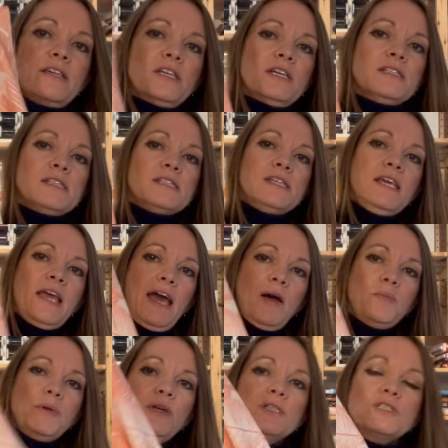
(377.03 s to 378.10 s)
You can see how
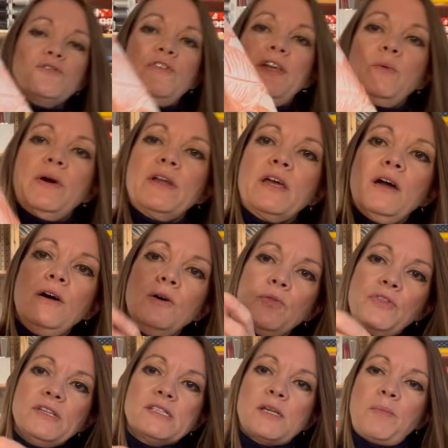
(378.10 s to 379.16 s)
beautifully, when I hold
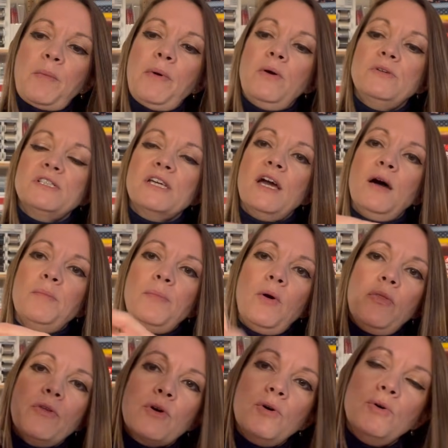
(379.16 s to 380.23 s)
this up, I'm holding it up
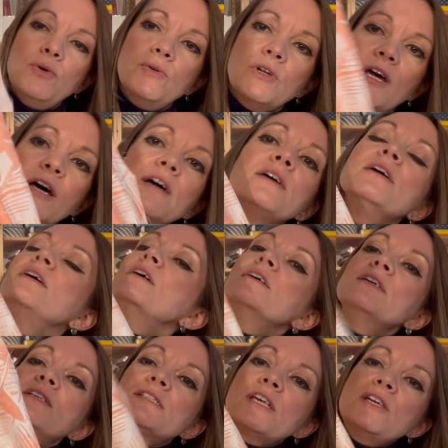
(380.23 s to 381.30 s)
on the corner,
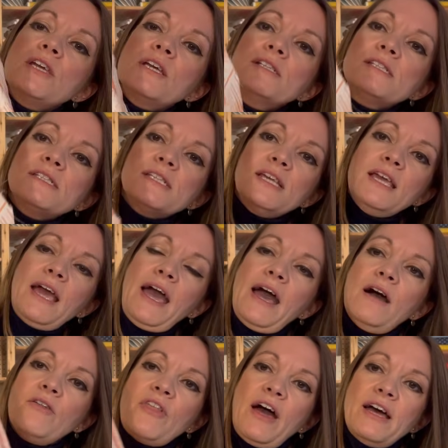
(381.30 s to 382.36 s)
so you can see
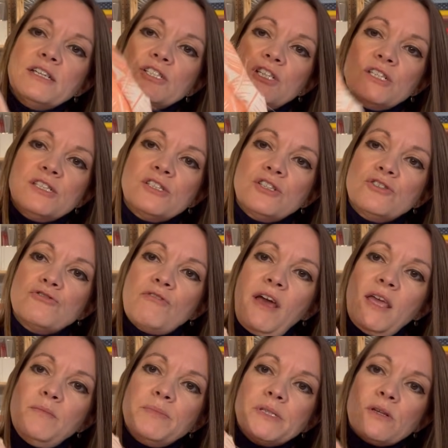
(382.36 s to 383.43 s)
how that just
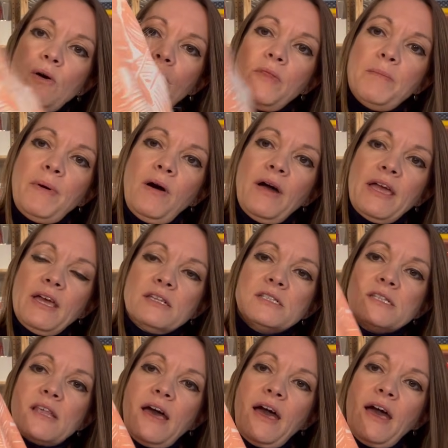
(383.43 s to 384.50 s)
drapes on the
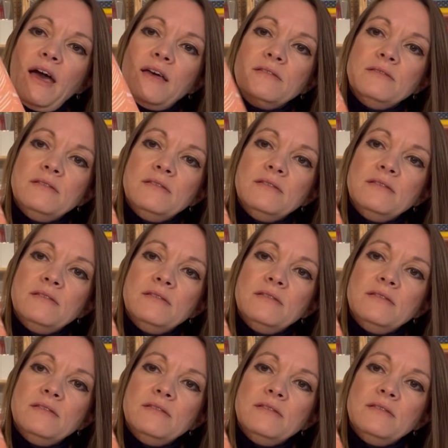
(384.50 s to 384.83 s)
bias there.